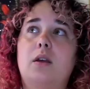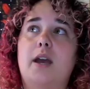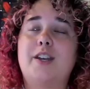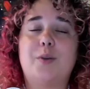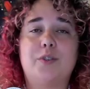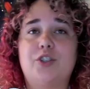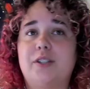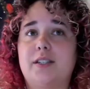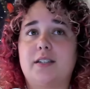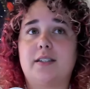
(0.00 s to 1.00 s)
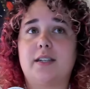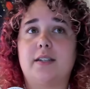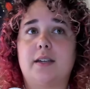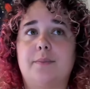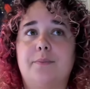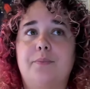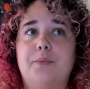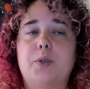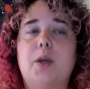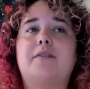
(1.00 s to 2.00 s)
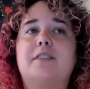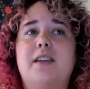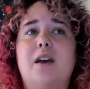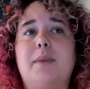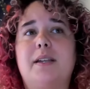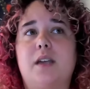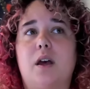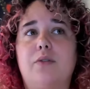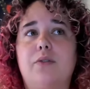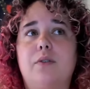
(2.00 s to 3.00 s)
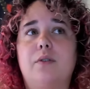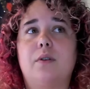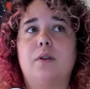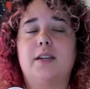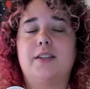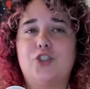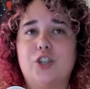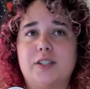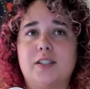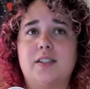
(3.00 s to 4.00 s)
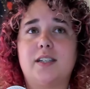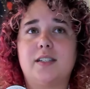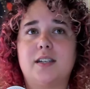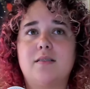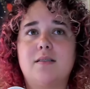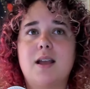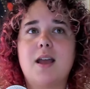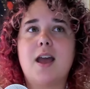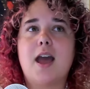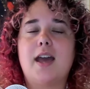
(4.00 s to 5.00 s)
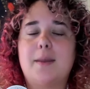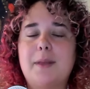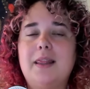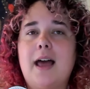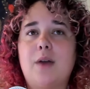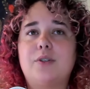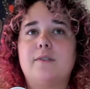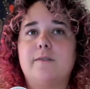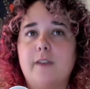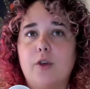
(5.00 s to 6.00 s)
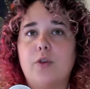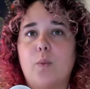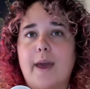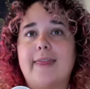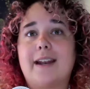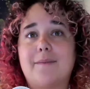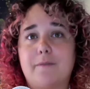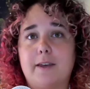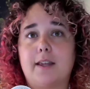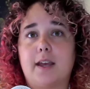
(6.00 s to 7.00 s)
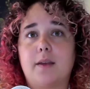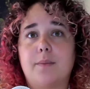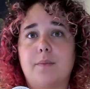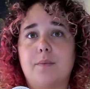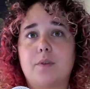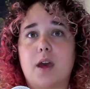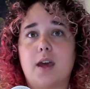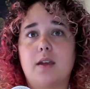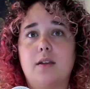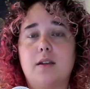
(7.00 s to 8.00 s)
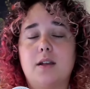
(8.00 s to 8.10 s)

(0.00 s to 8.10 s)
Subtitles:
I know it's just a season. So I have to tell myself it's just a season and I'm allowed to feel the way that I'm feeling. Okay.